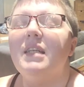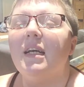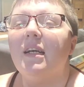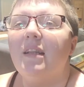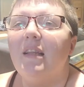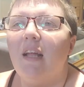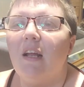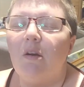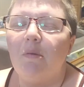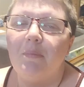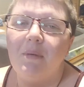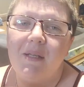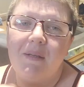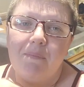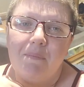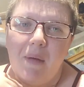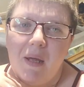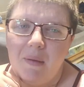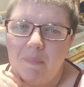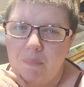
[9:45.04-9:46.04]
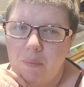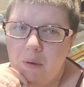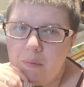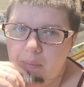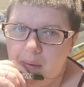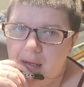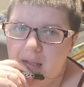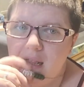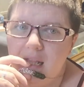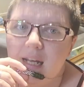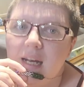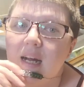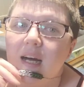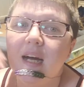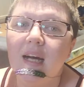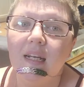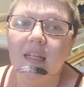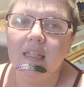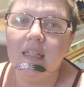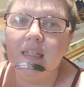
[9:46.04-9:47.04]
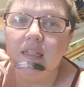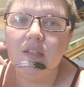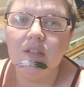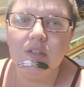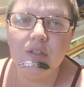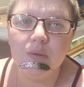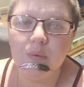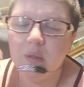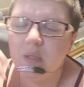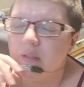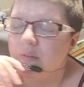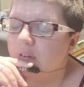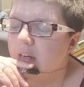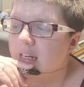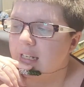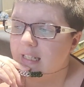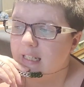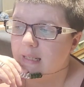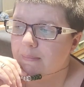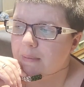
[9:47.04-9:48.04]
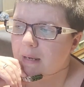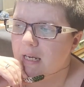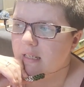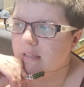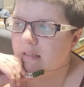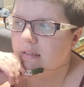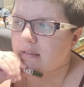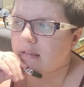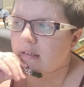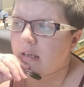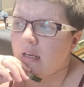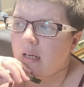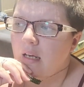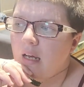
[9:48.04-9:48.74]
a deck that'll be put me in that highly intuitive headspace.